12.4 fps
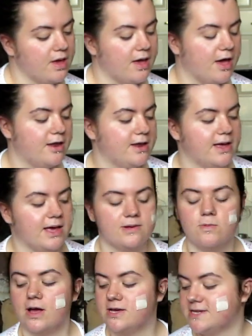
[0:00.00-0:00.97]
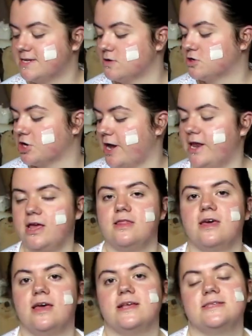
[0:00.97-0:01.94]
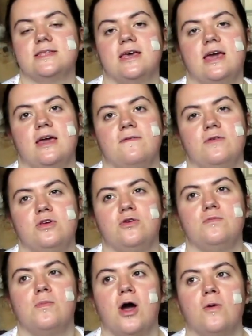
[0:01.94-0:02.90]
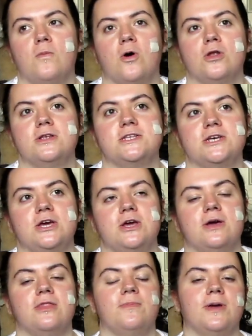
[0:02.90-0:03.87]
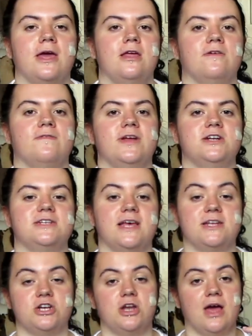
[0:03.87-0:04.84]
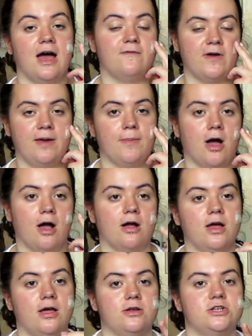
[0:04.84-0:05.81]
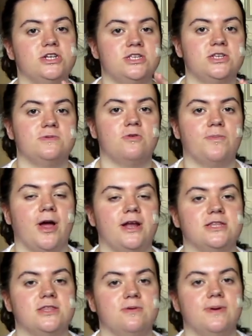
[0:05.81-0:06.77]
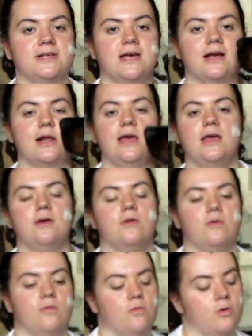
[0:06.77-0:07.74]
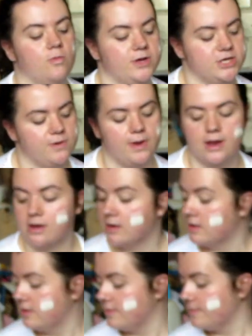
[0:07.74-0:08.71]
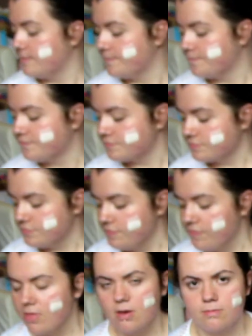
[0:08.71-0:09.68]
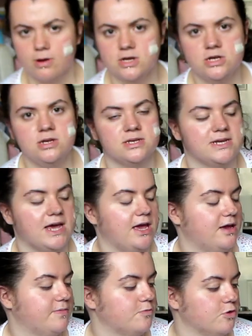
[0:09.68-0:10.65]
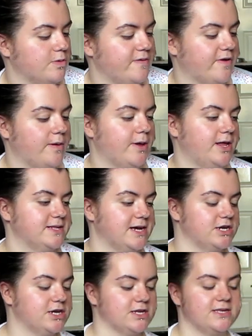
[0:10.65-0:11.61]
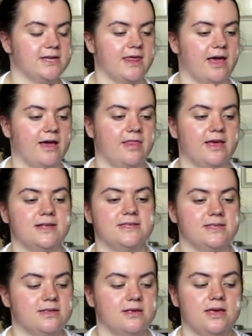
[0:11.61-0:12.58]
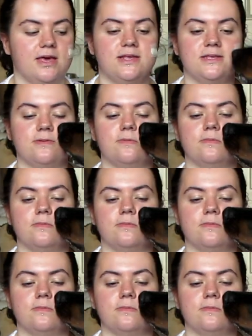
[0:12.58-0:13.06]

And while you're still training this, you might want to, at the beginning of each session, have a marker just to remind them exactly what we're doing. But it shouldn't take Rory very many sessions to get the hang of this. Kiss.